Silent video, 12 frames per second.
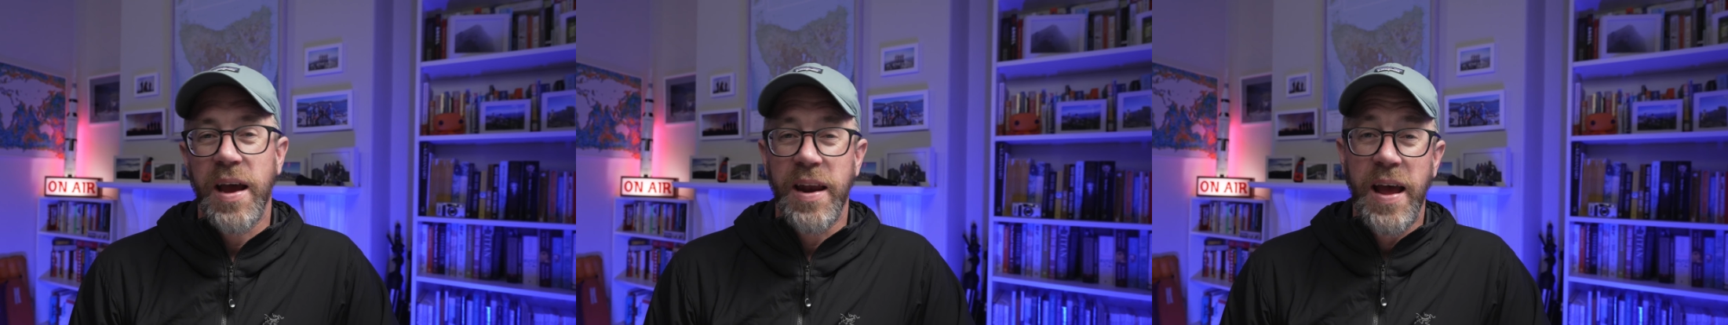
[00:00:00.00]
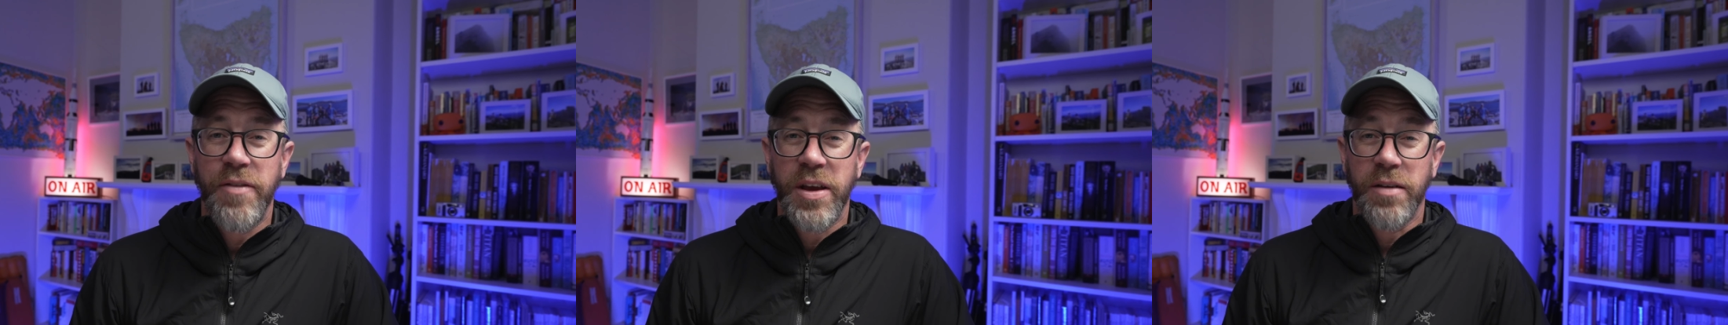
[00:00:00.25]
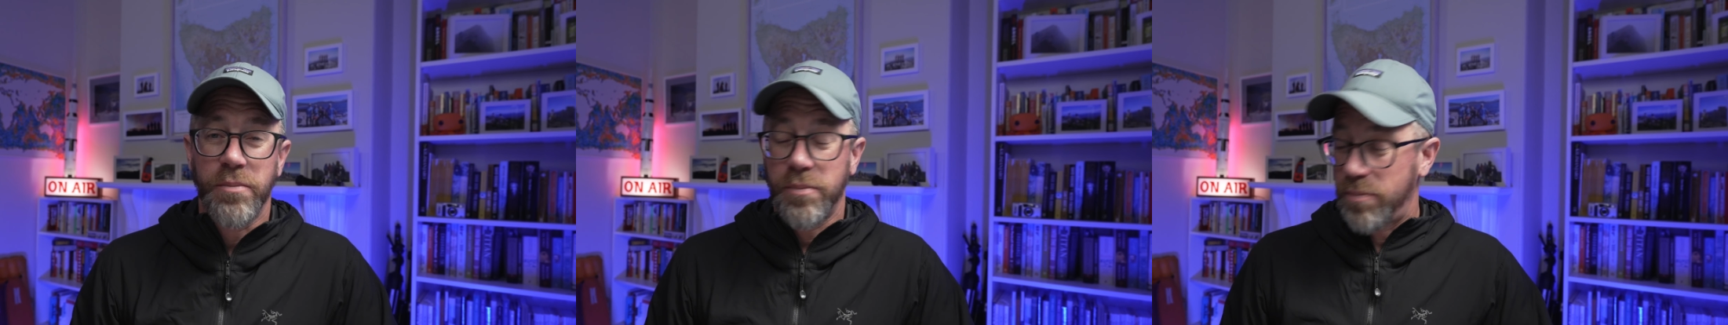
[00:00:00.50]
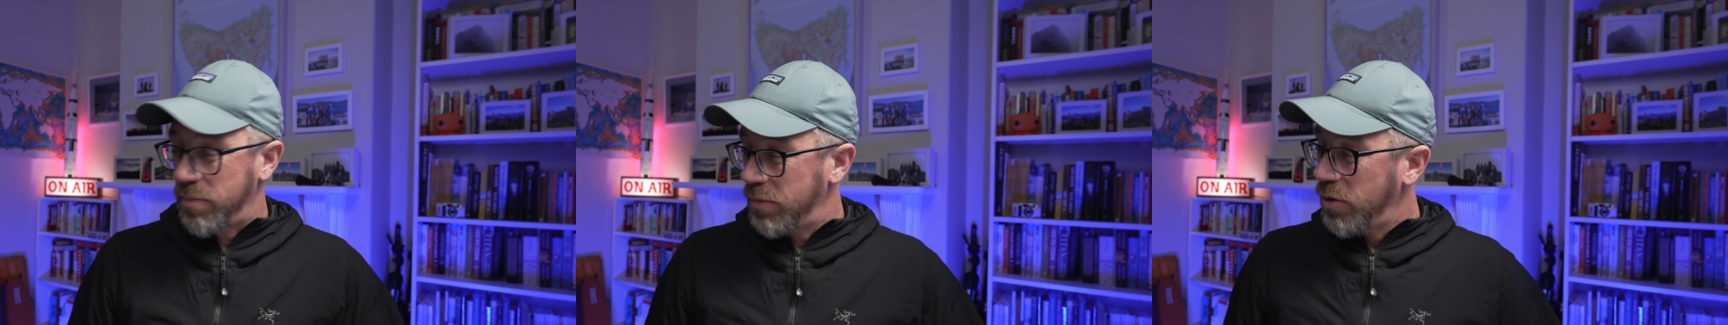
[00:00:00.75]
And having
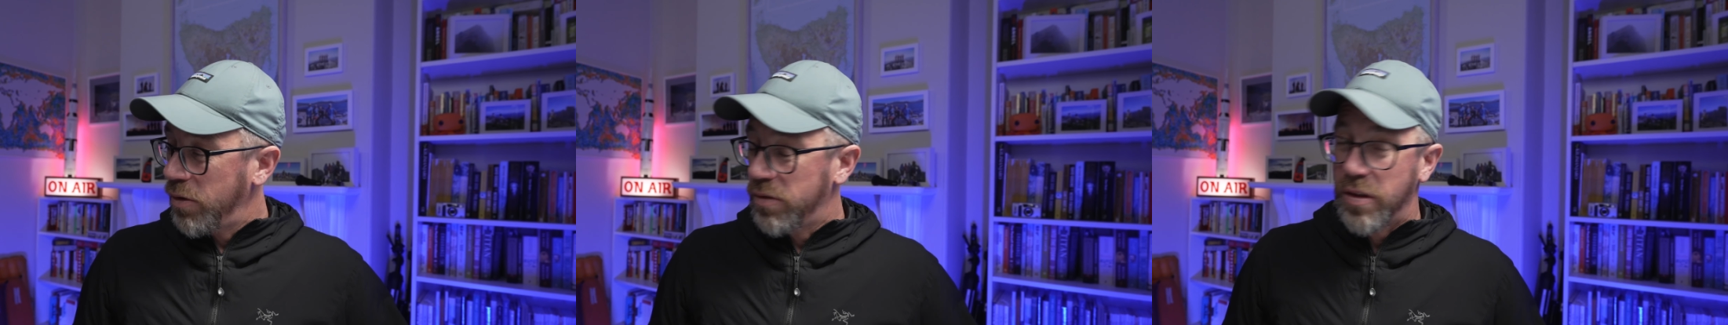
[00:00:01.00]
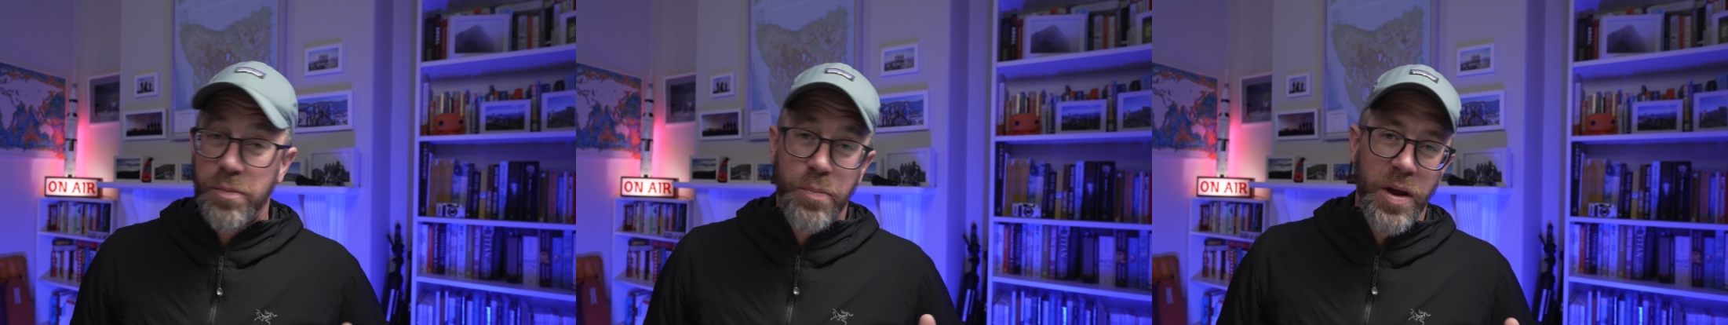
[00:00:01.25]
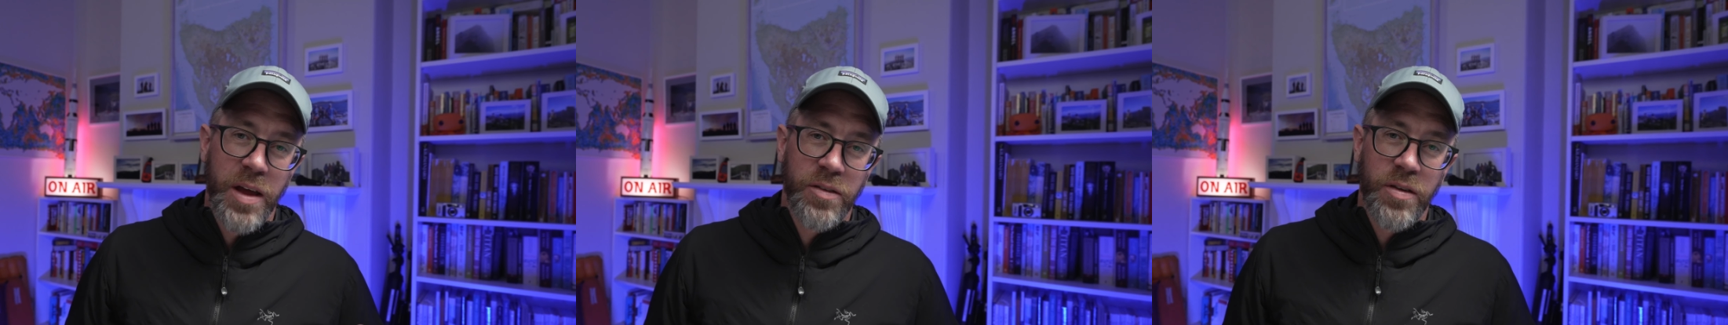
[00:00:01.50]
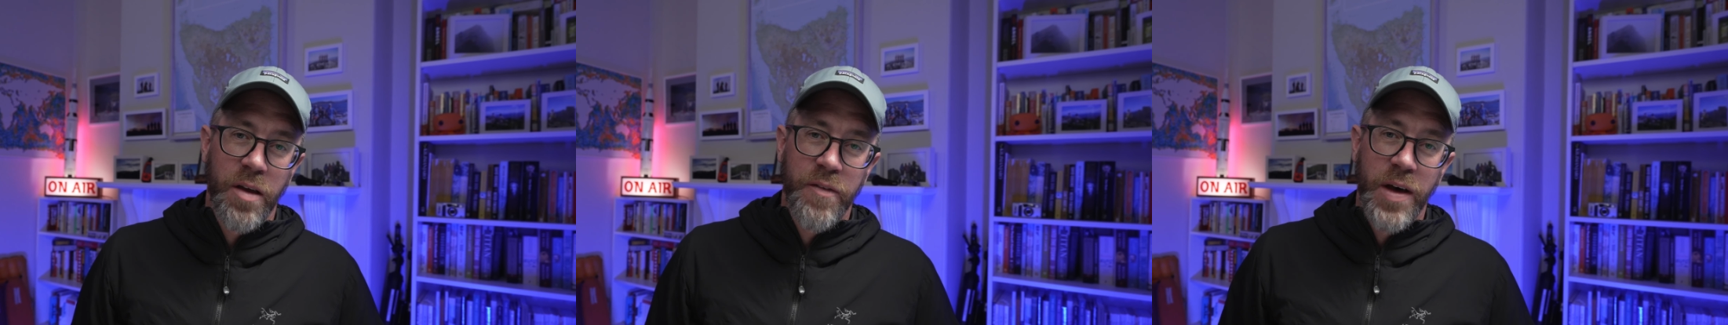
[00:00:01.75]
used this brand
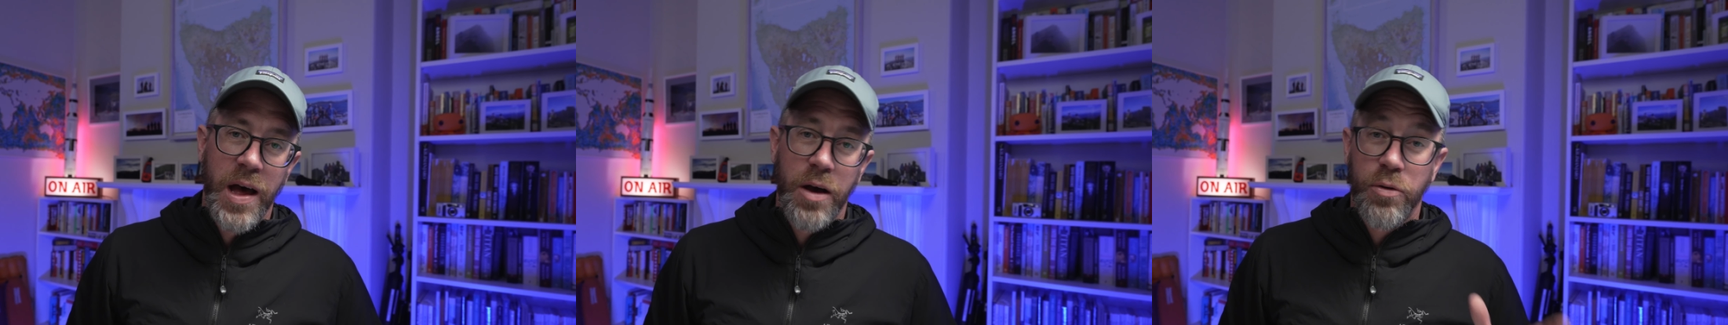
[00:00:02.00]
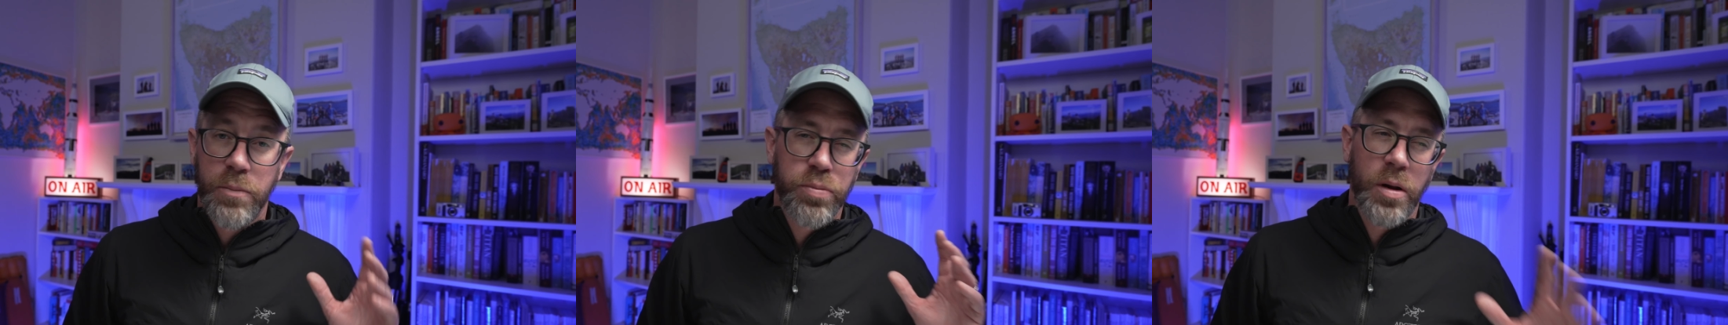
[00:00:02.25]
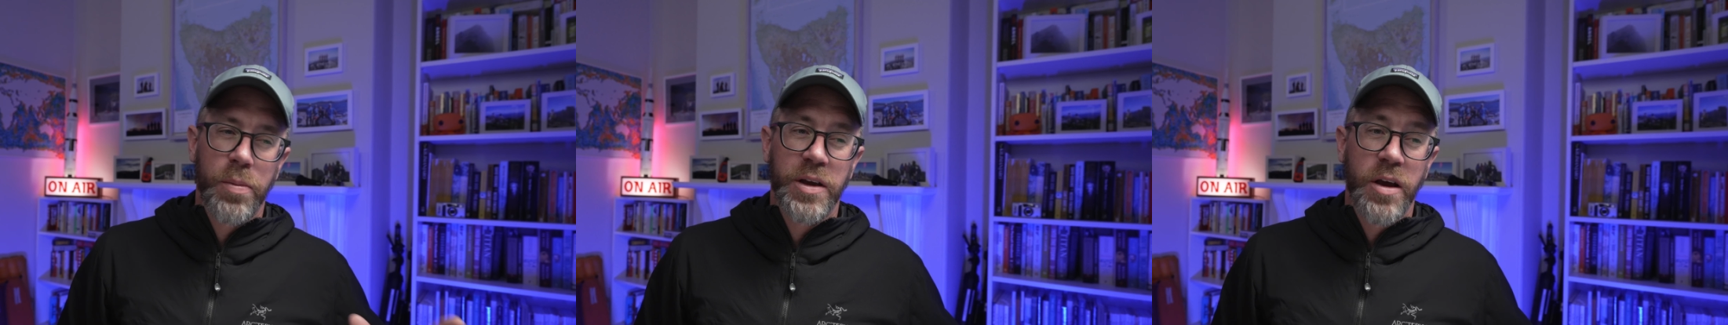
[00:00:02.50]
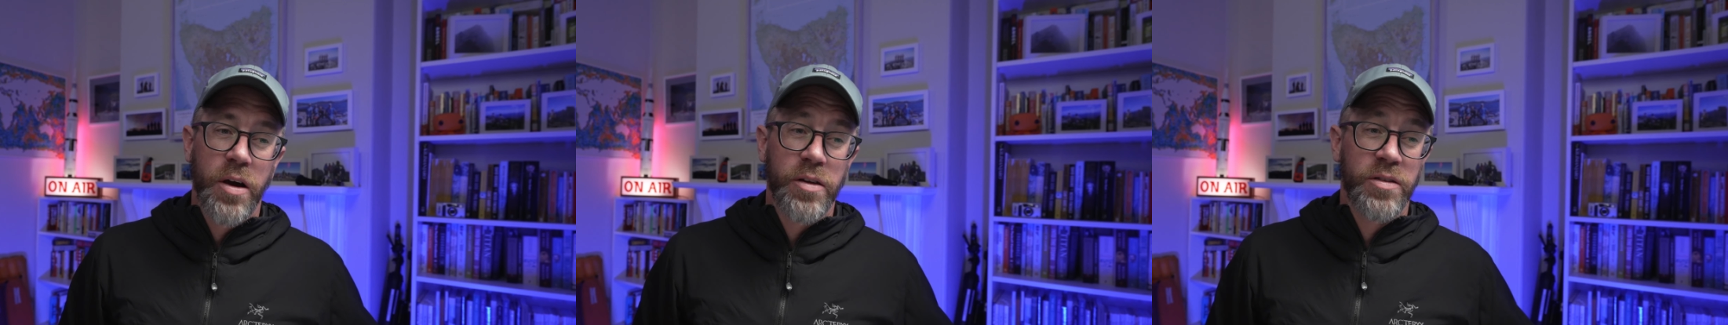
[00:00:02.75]
so far, I would
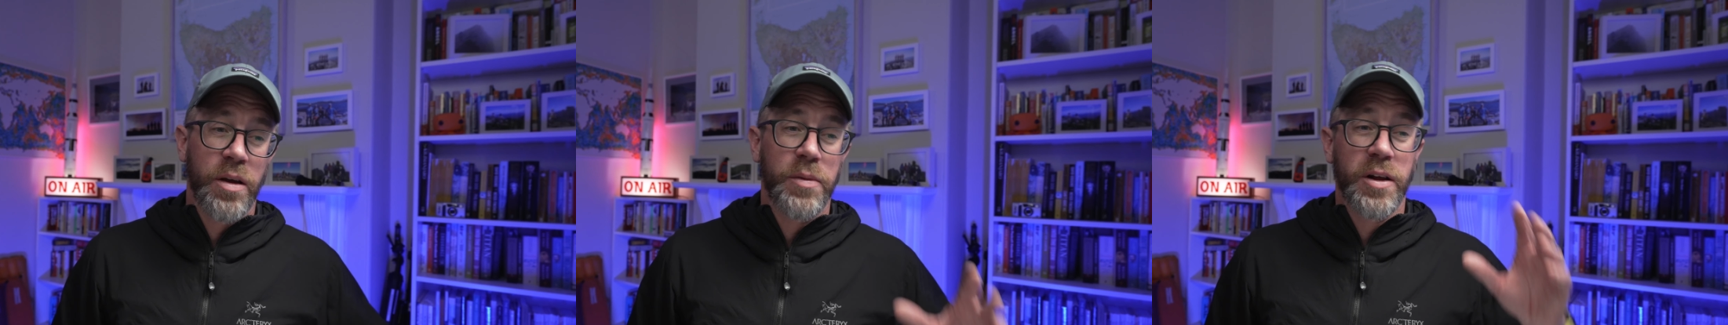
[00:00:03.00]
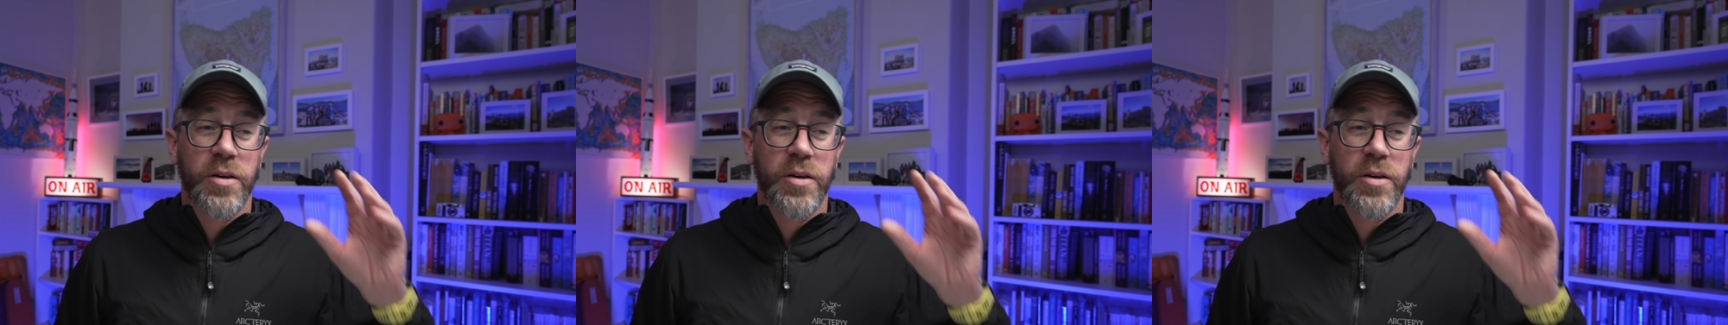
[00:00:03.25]
probably go to something